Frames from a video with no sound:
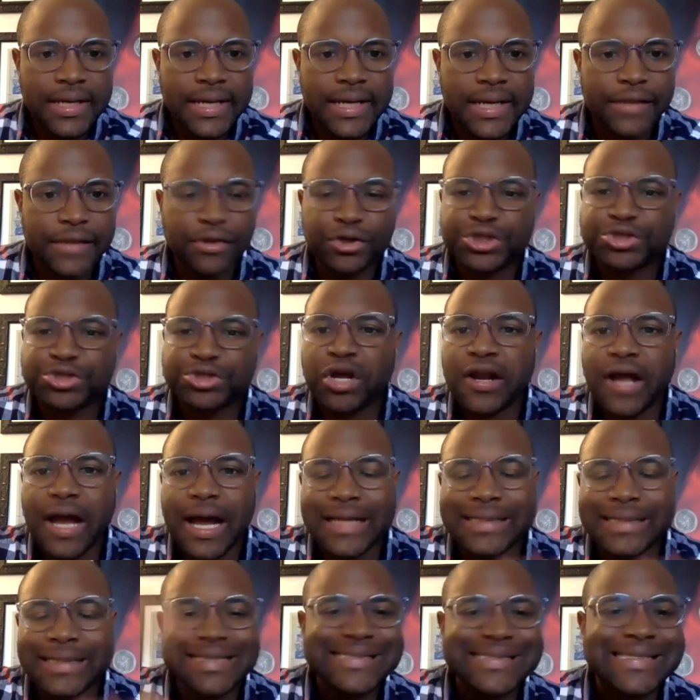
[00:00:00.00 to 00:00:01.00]
And don't try to
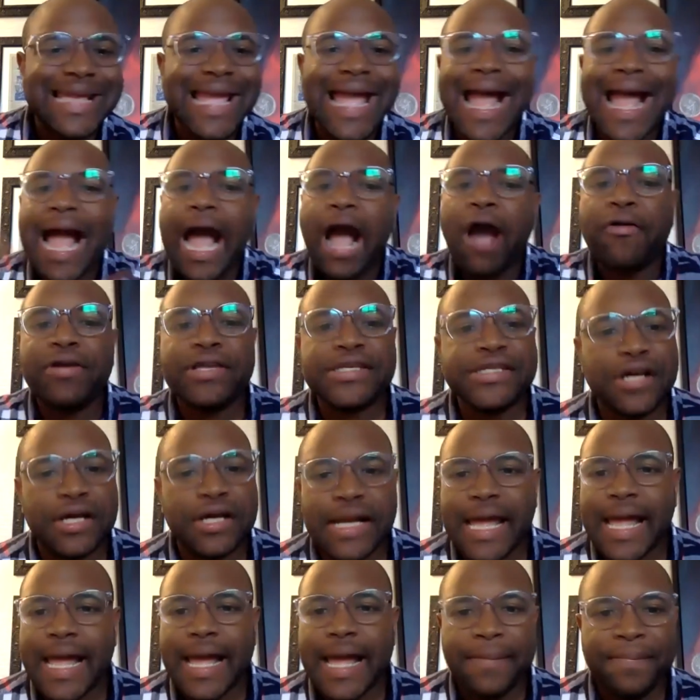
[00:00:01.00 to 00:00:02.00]
understand how it's
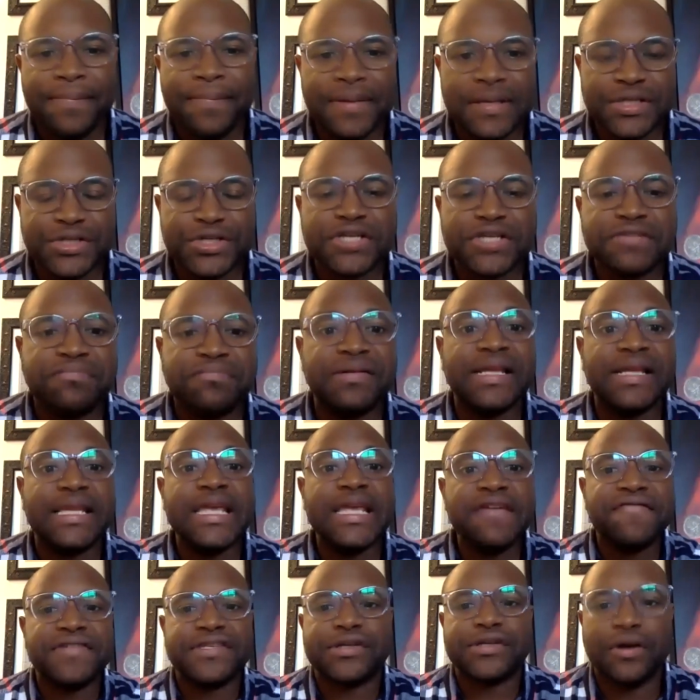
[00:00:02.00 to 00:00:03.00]
going to happen. Just
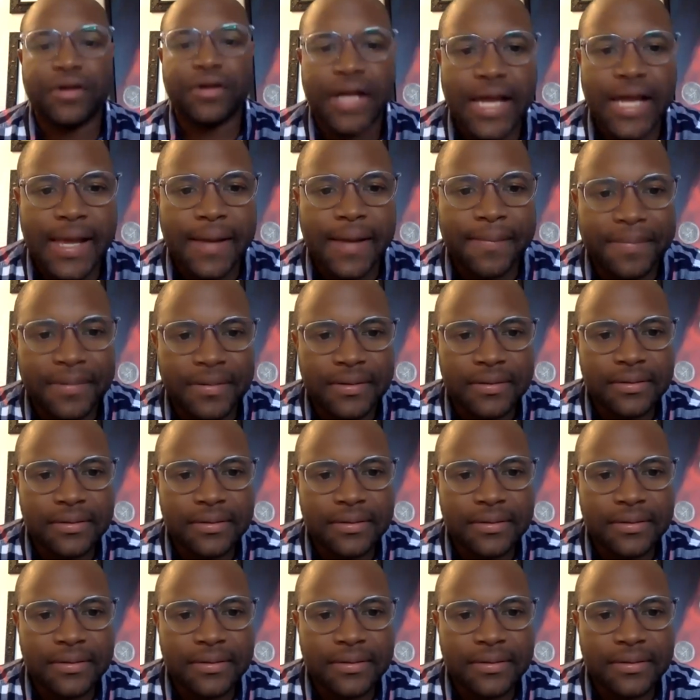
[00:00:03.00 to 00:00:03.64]
believe it's going to happen.